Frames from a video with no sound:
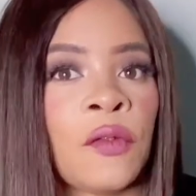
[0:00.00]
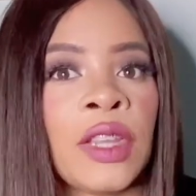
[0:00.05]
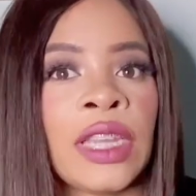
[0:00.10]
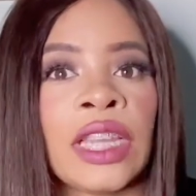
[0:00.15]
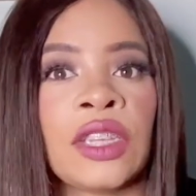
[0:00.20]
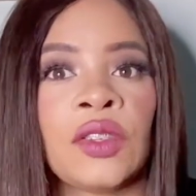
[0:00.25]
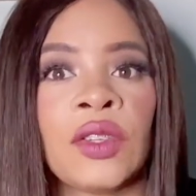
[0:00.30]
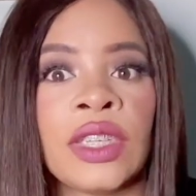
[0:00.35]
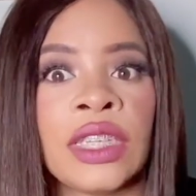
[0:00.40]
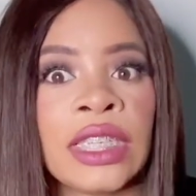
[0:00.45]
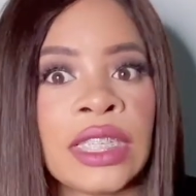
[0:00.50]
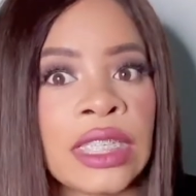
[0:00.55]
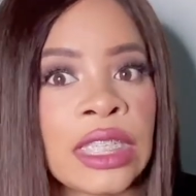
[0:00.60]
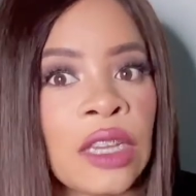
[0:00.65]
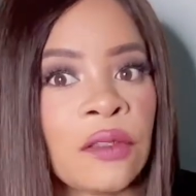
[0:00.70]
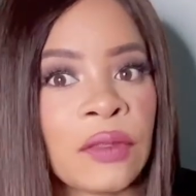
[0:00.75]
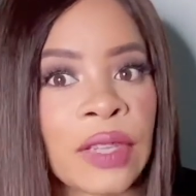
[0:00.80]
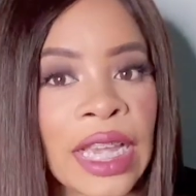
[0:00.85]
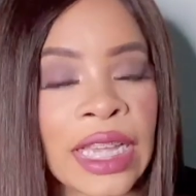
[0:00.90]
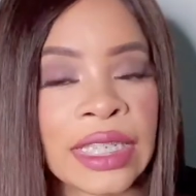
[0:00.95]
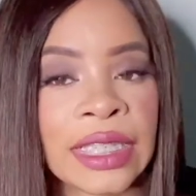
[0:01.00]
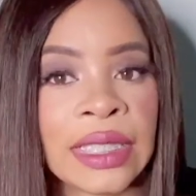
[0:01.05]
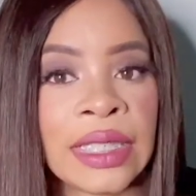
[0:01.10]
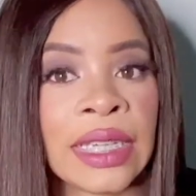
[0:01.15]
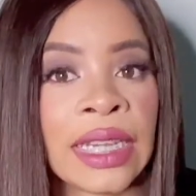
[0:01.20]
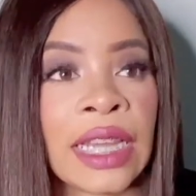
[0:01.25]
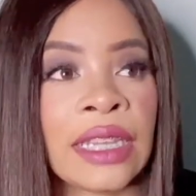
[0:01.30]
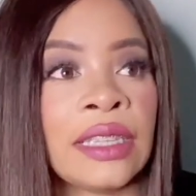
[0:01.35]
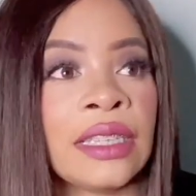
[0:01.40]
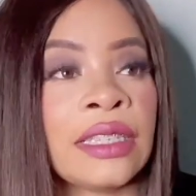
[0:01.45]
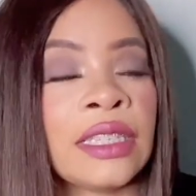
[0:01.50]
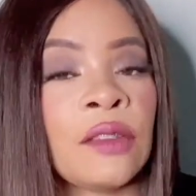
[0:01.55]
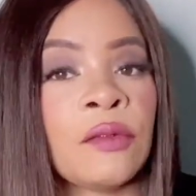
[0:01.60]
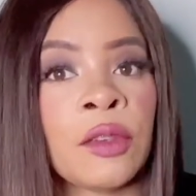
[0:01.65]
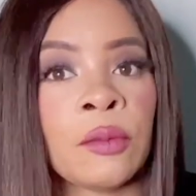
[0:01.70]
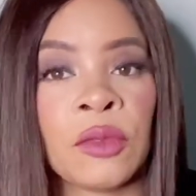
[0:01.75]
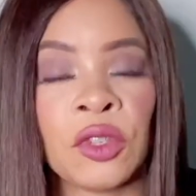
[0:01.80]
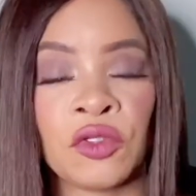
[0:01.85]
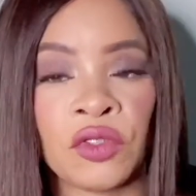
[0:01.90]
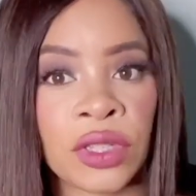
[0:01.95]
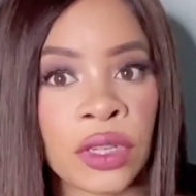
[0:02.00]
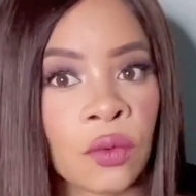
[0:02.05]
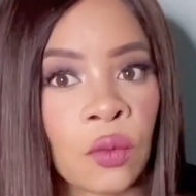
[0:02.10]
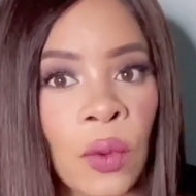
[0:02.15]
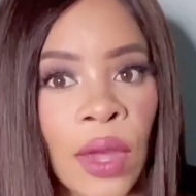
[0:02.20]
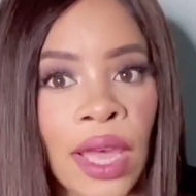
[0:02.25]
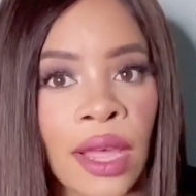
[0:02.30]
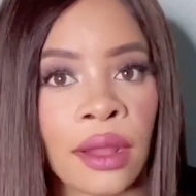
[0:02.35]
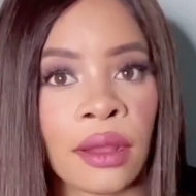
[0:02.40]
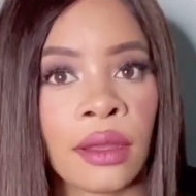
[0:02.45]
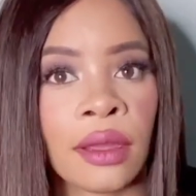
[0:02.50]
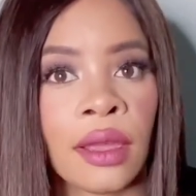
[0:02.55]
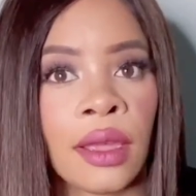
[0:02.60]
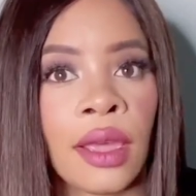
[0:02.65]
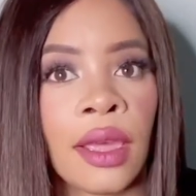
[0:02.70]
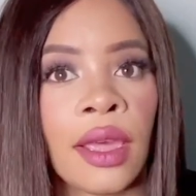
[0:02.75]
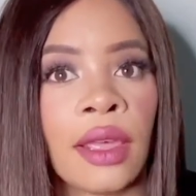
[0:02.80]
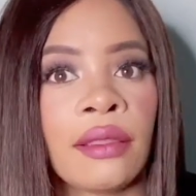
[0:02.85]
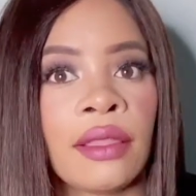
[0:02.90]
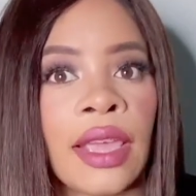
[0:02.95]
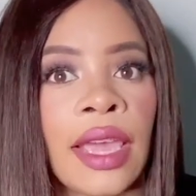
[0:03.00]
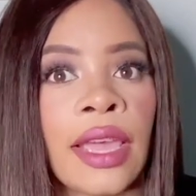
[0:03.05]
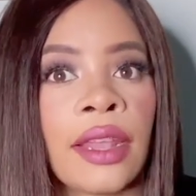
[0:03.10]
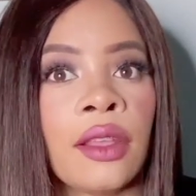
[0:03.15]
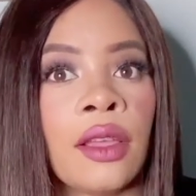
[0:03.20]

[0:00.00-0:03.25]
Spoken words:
that you deserve nice things and deserve to be treated well, then